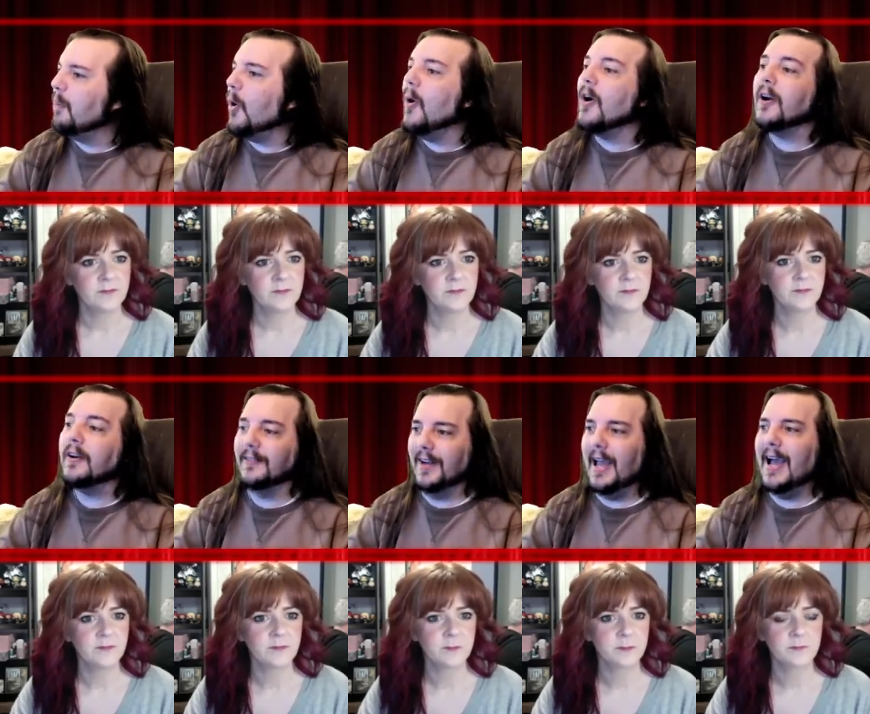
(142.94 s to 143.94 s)

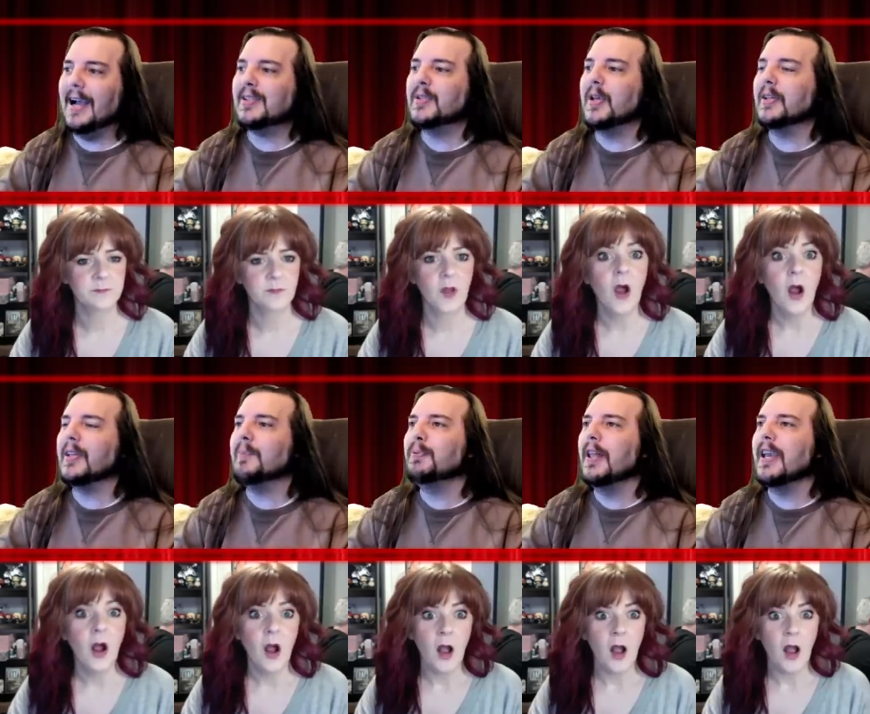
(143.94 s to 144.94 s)
Speaker 1: porn
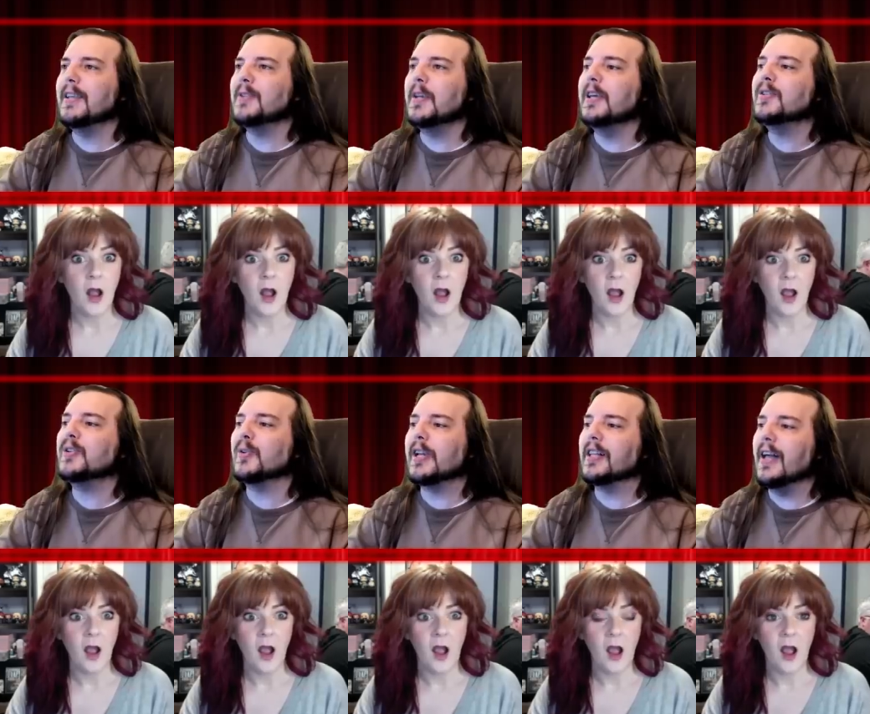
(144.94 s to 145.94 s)
accidentally plays in
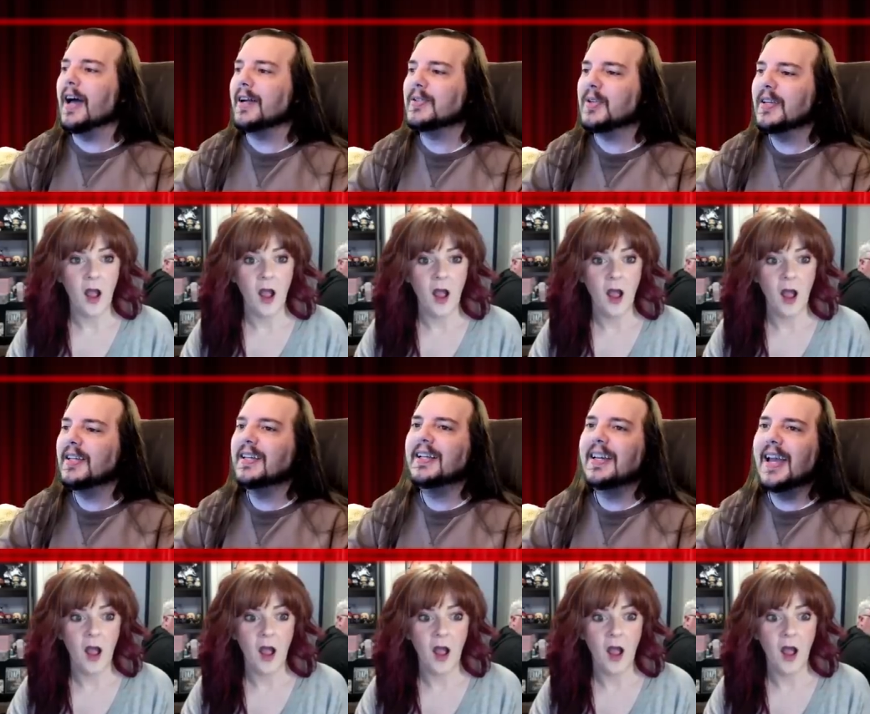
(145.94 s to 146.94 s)
history class
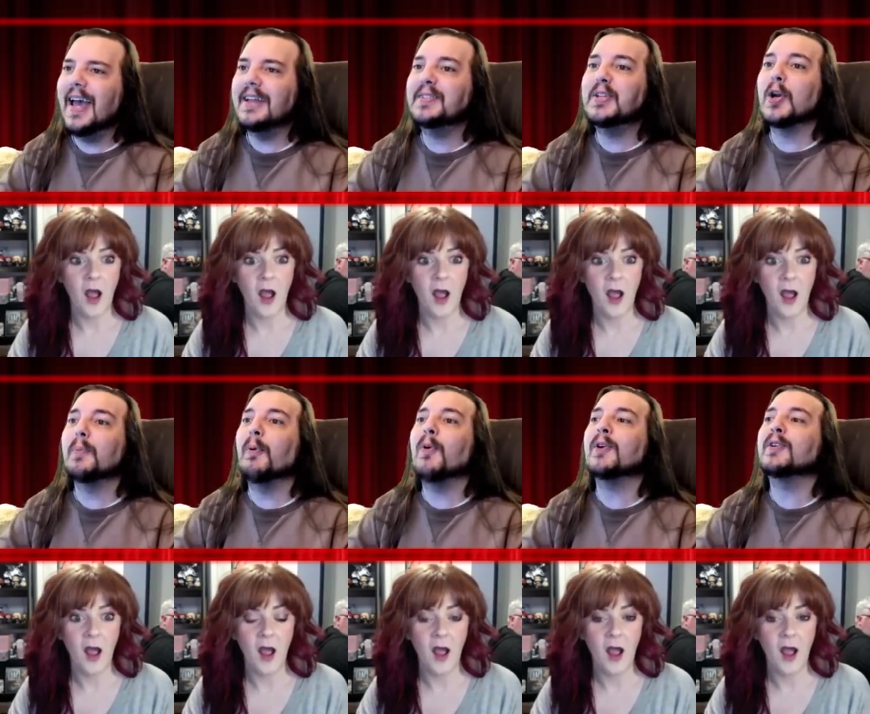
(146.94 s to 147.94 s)
at
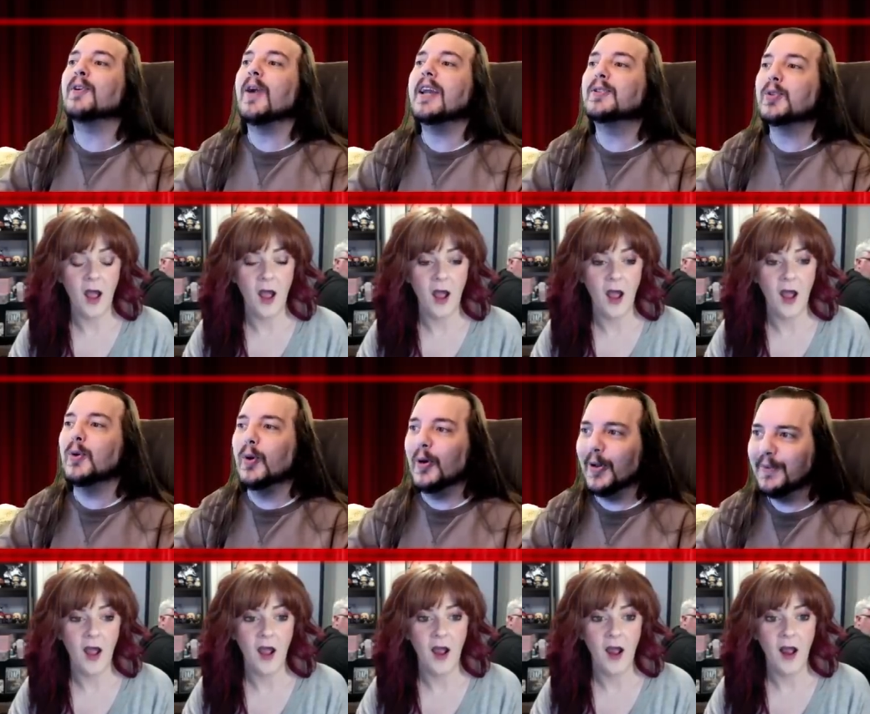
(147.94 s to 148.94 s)
Dearborn grade
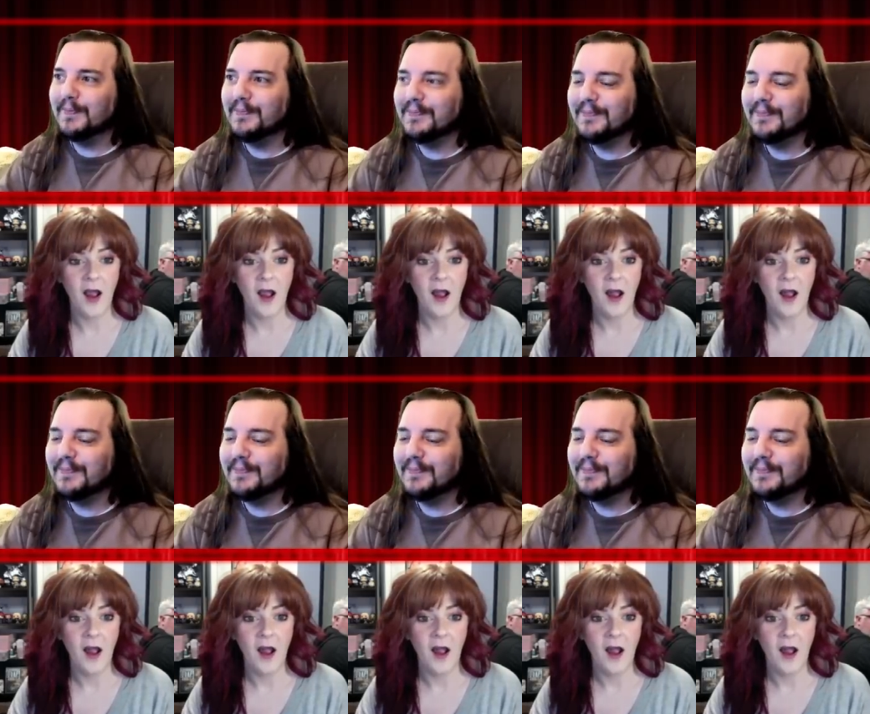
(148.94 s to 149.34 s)
school.